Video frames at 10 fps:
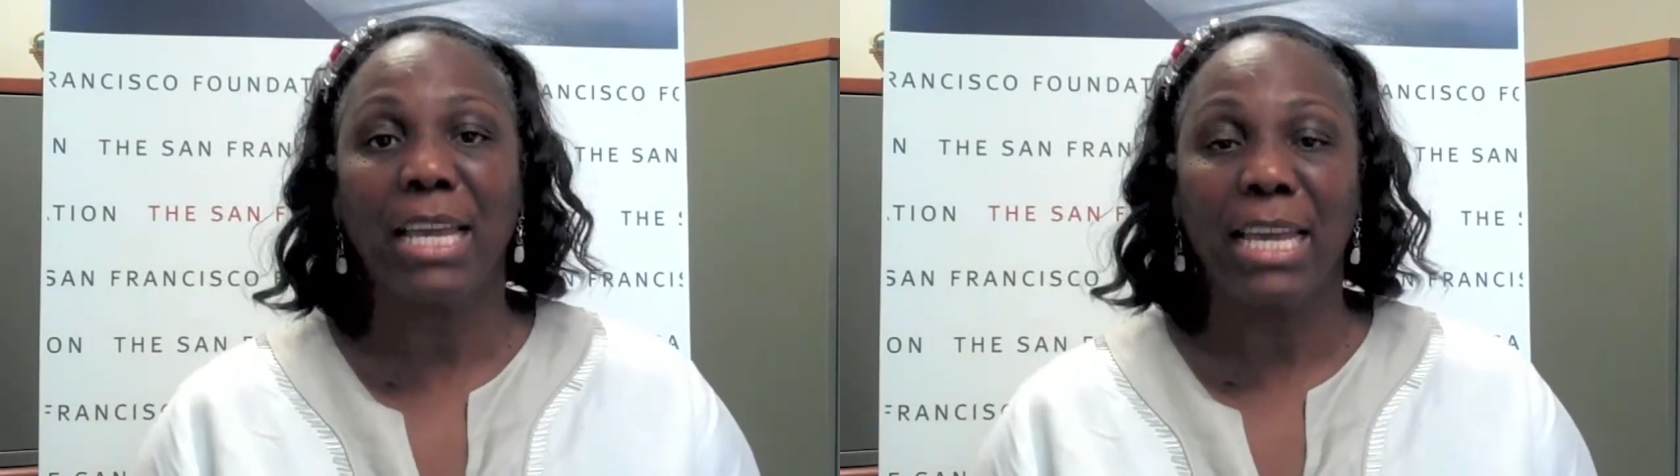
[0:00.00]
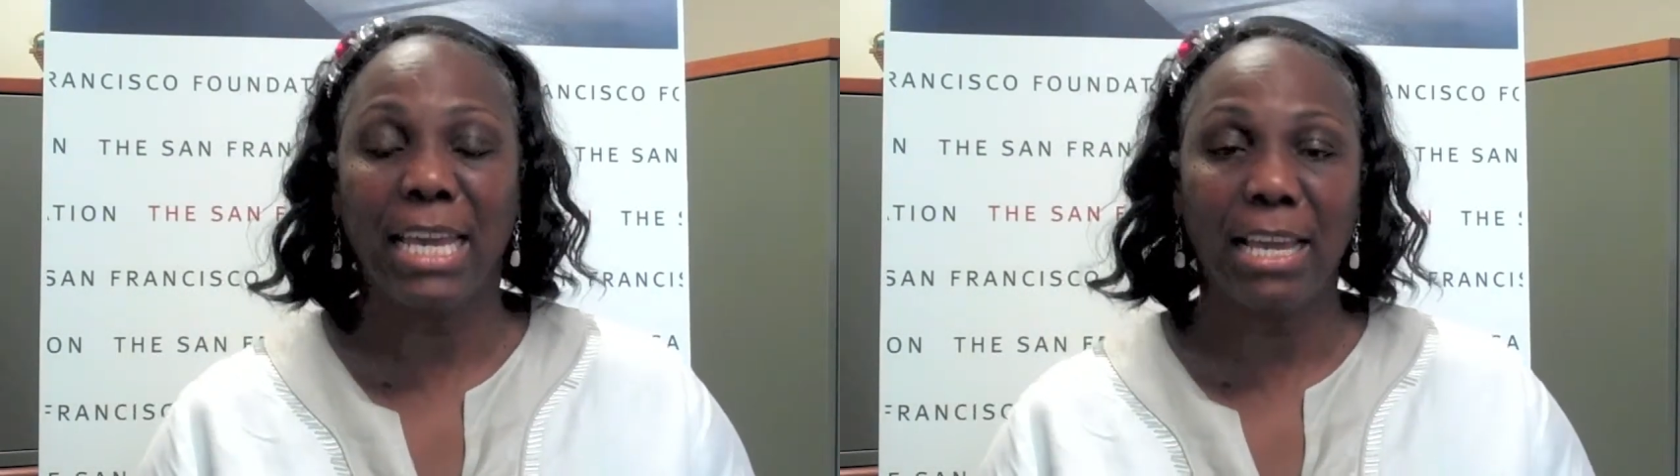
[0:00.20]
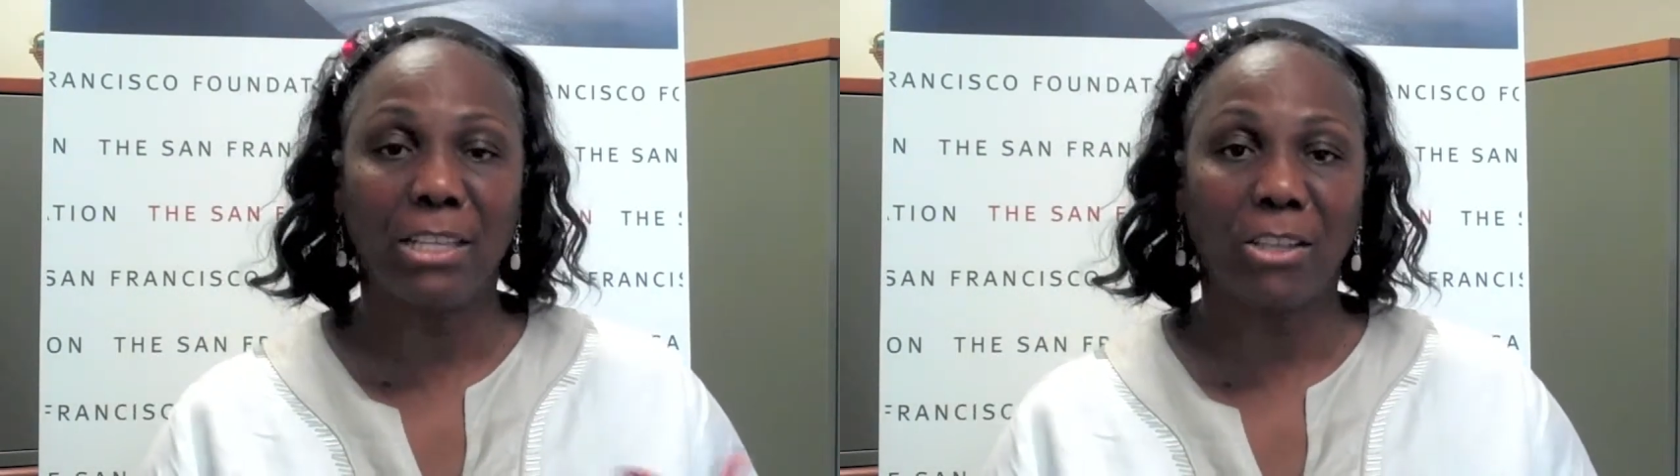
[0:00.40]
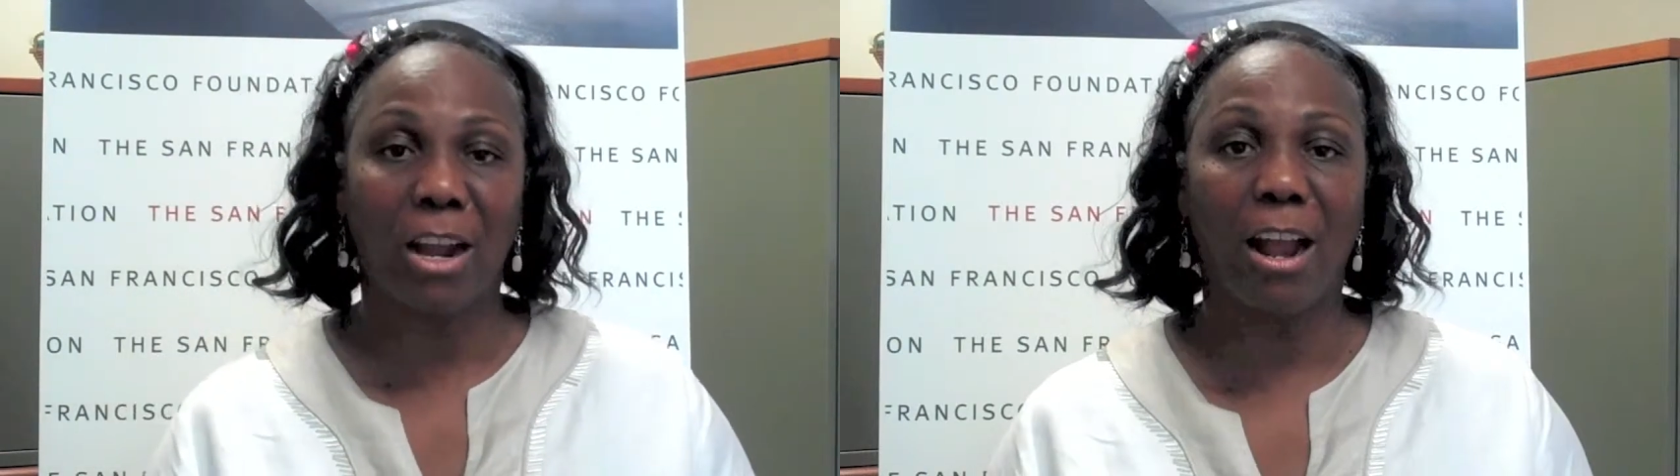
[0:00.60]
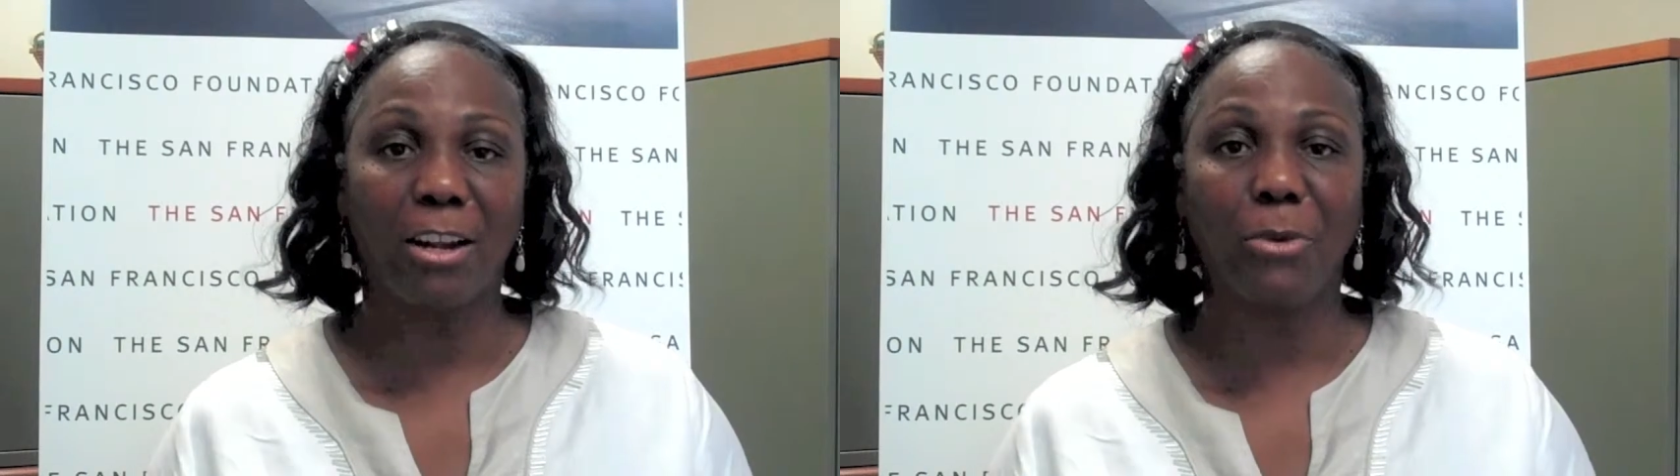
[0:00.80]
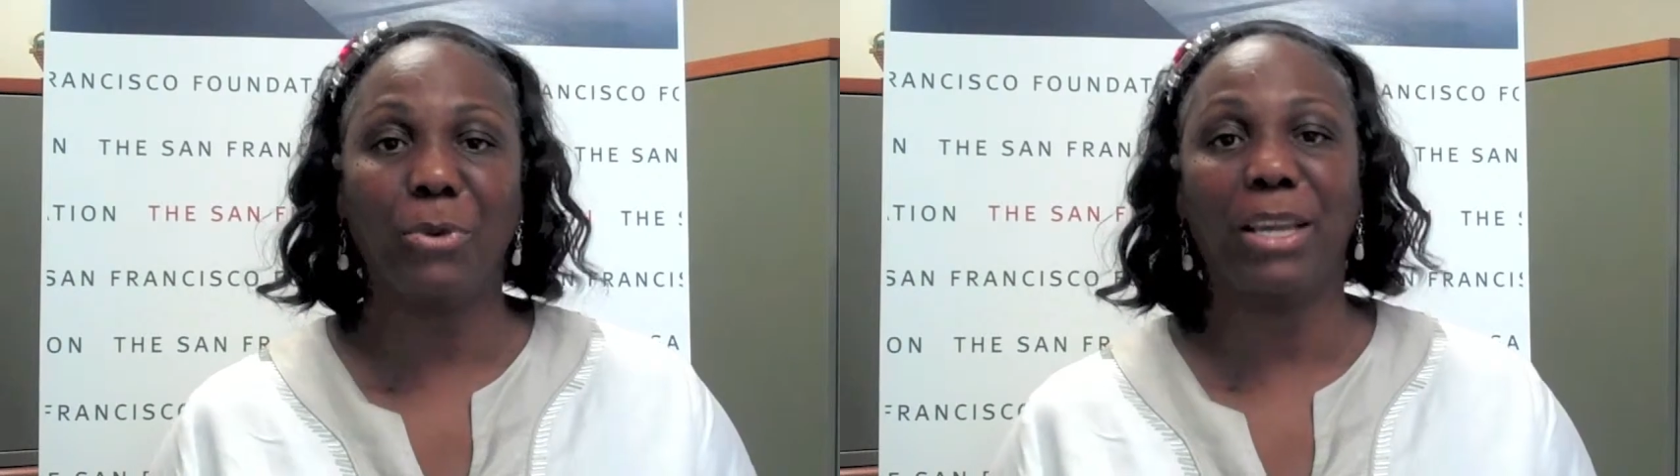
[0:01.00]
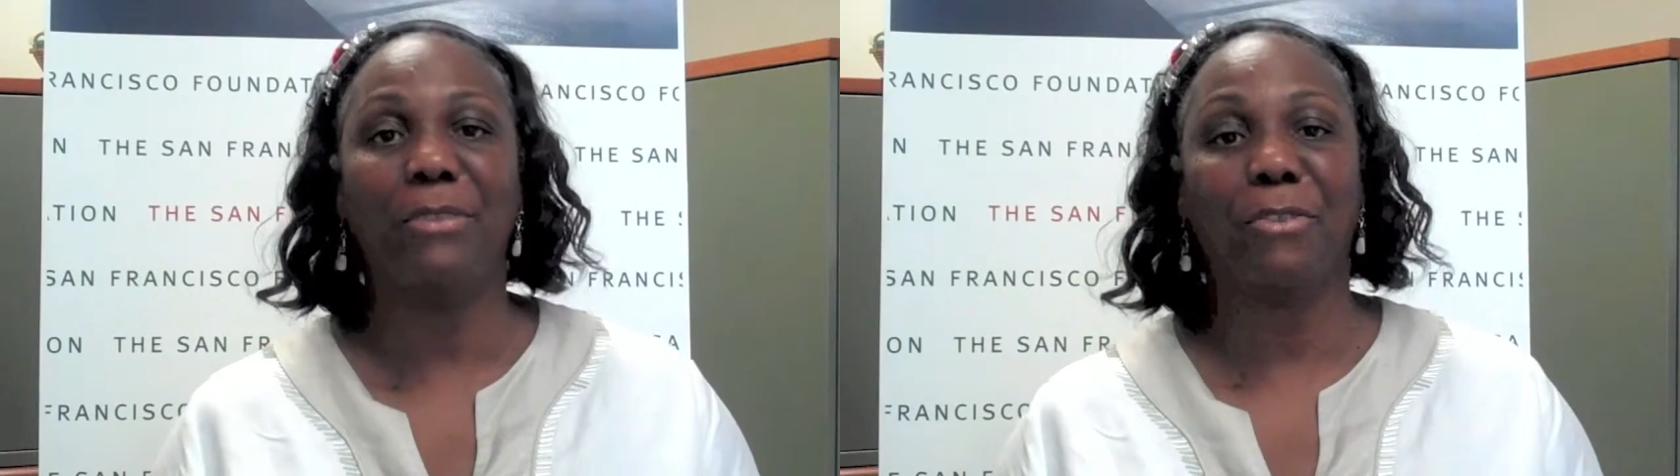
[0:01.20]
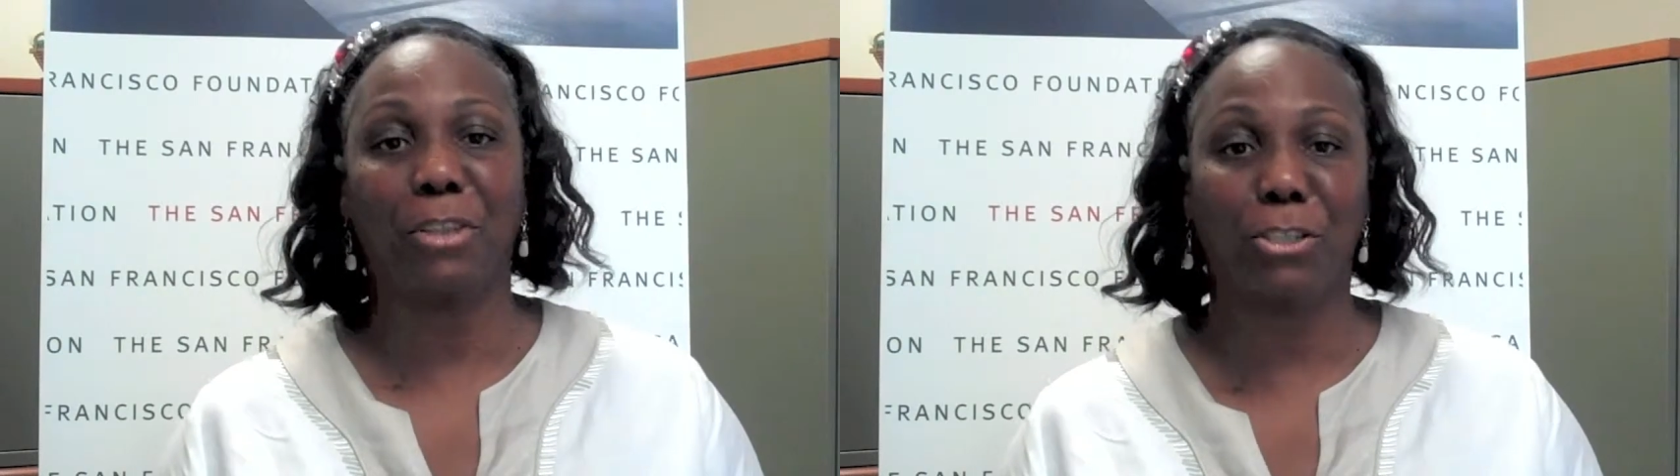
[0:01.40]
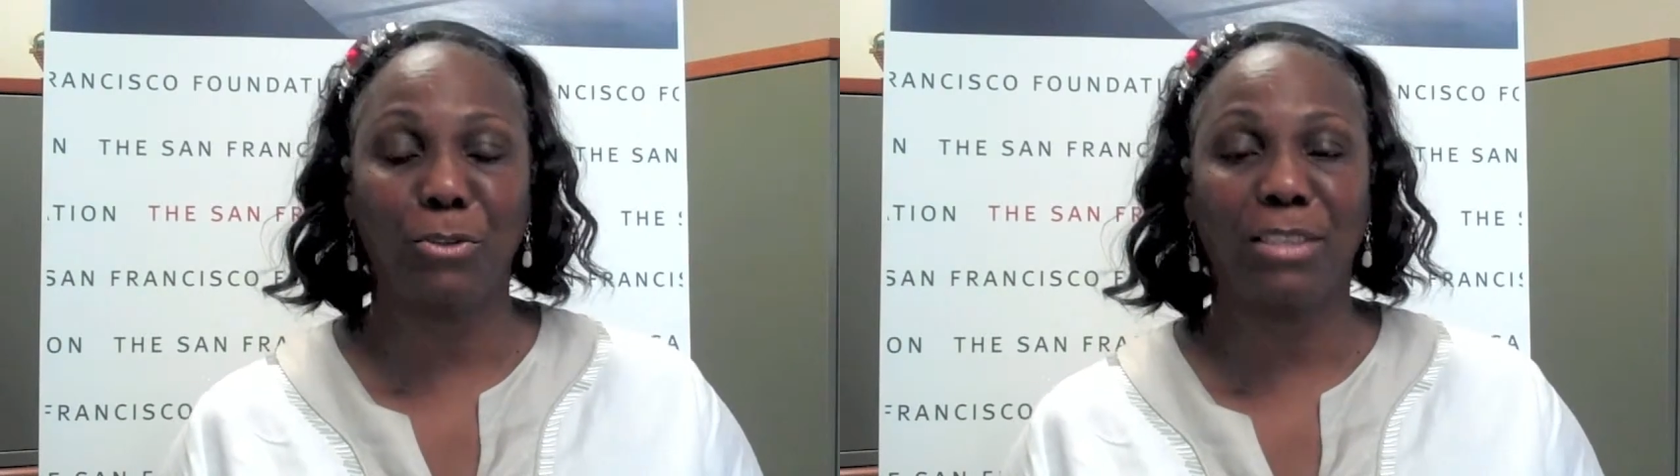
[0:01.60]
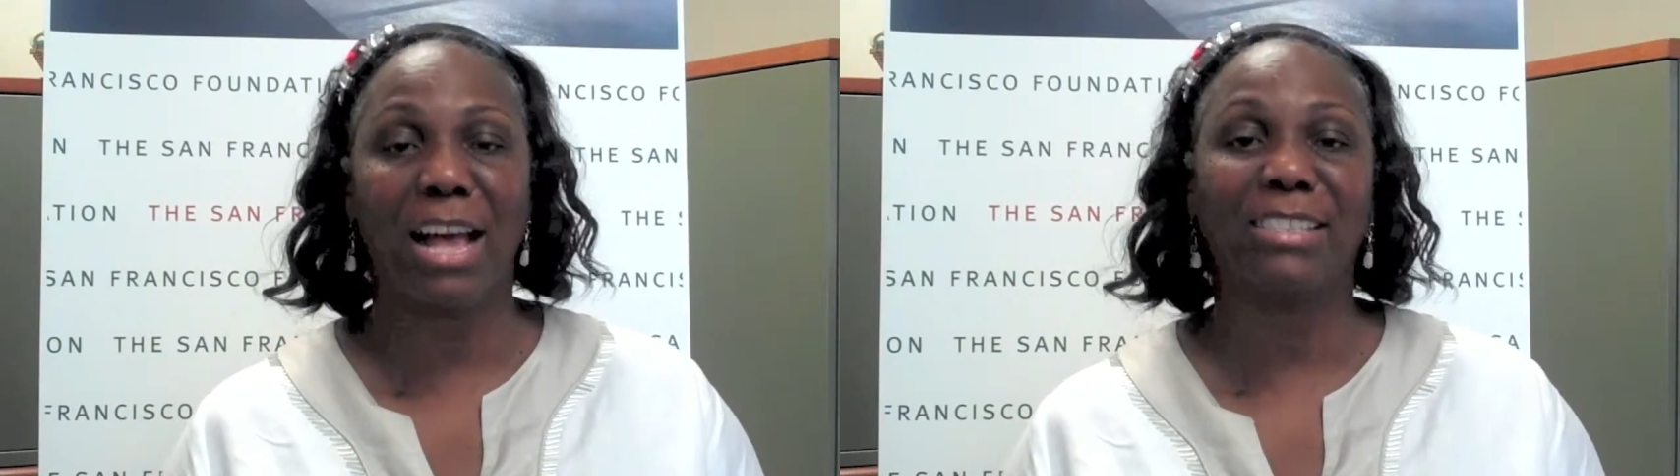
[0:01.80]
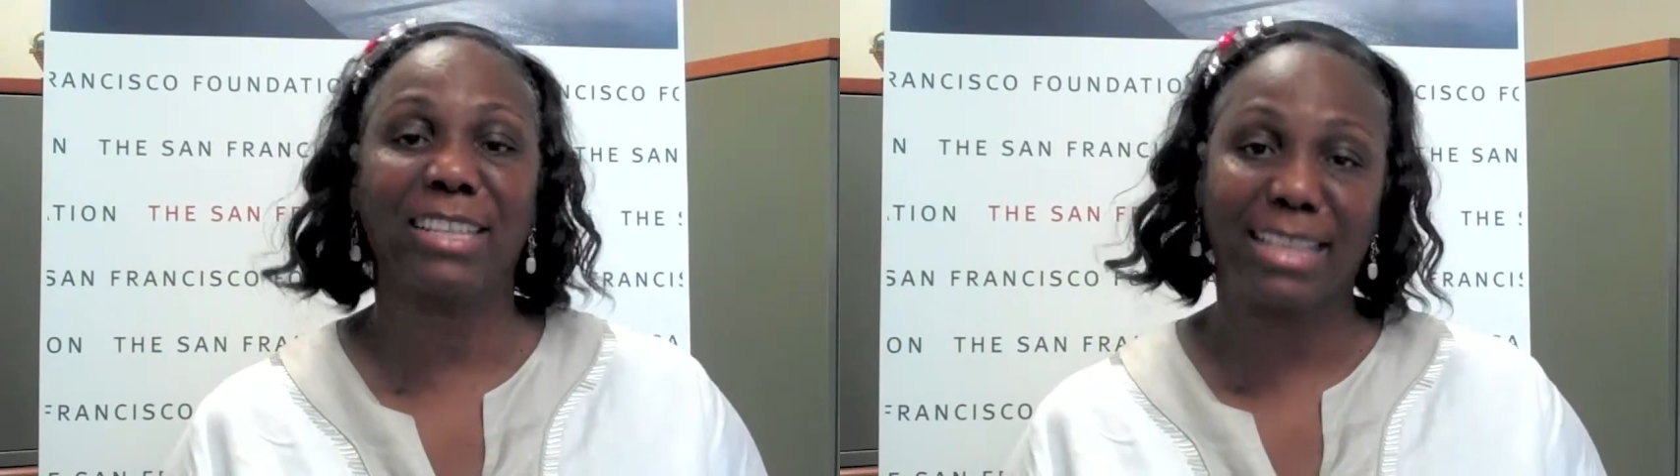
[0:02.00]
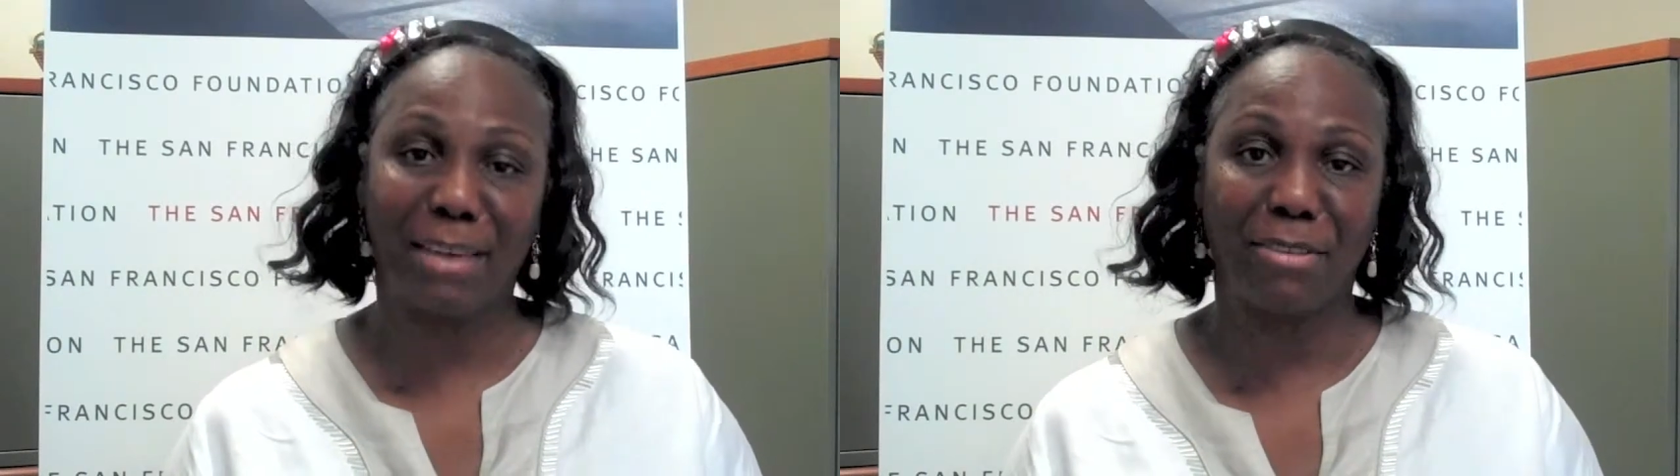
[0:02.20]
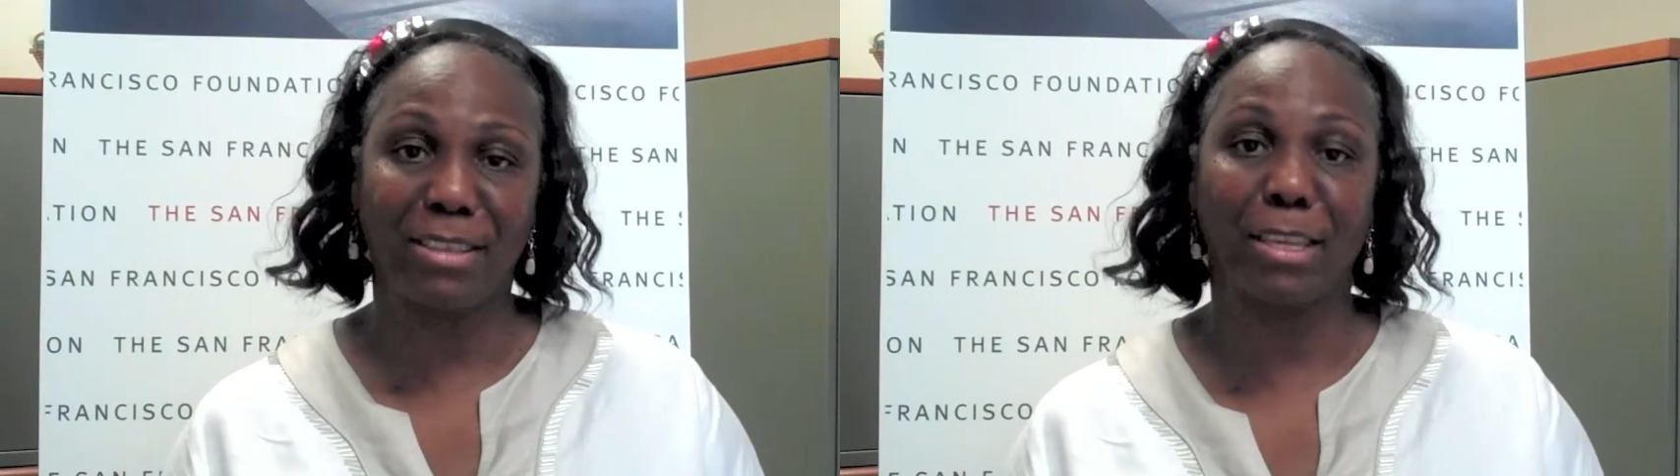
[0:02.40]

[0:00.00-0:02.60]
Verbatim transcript: He is our honoree for the 2011